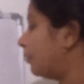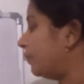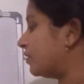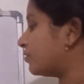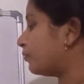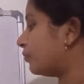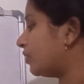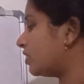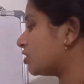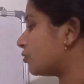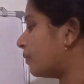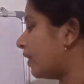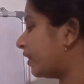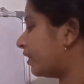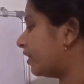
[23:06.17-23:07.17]
means
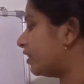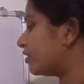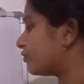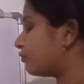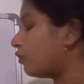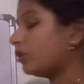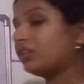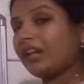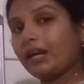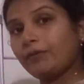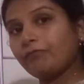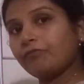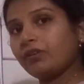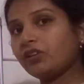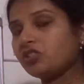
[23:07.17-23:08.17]
first bracket is for
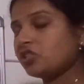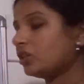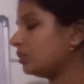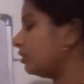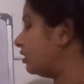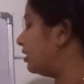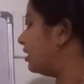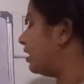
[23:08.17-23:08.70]
type function